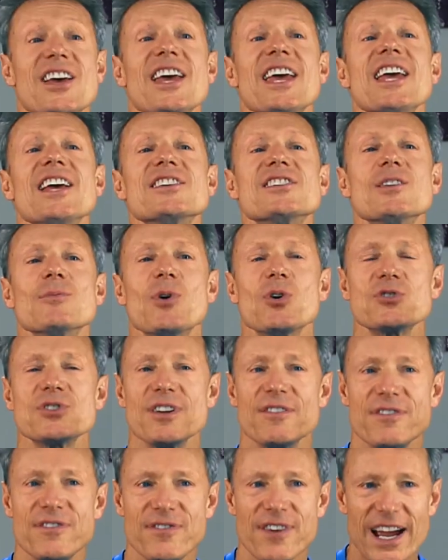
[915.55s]
is the most
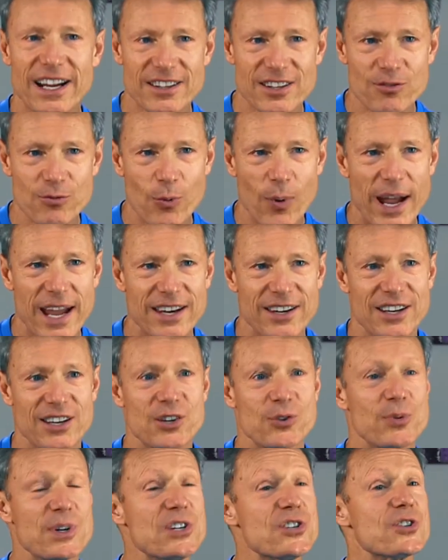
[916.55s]
effective way to
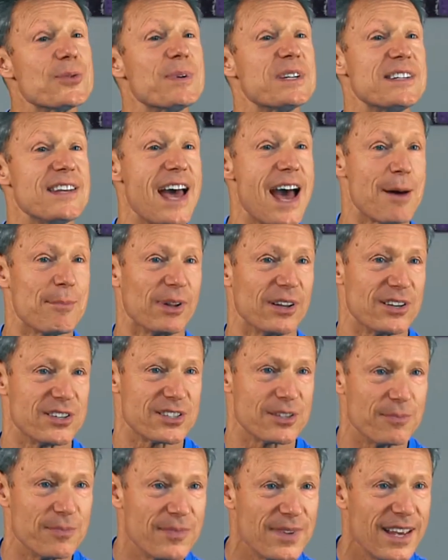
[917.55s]
increase your
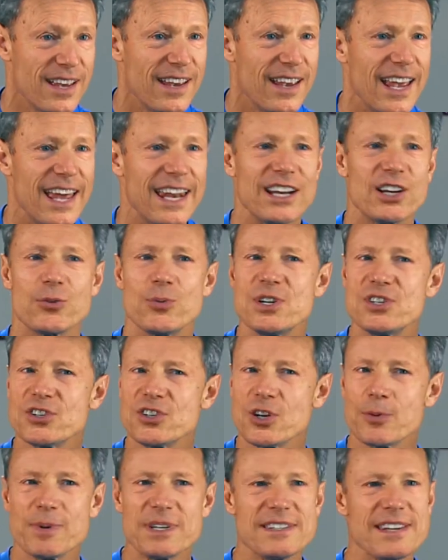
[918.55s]
metabolism. And increasing your
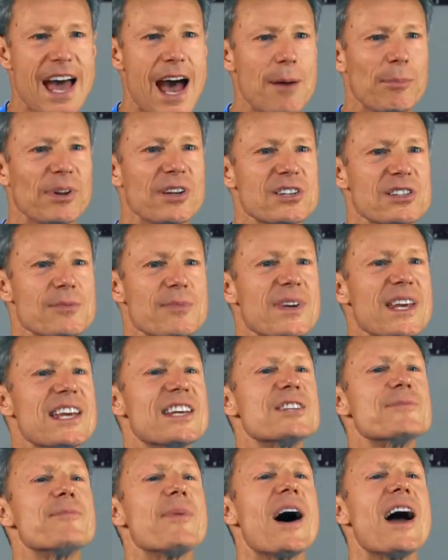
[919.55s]
metabolism is
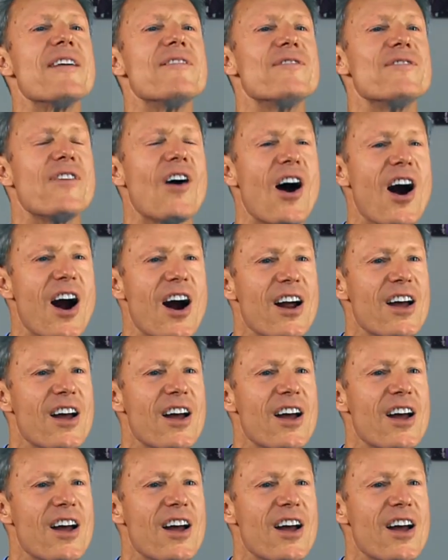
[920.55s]
by far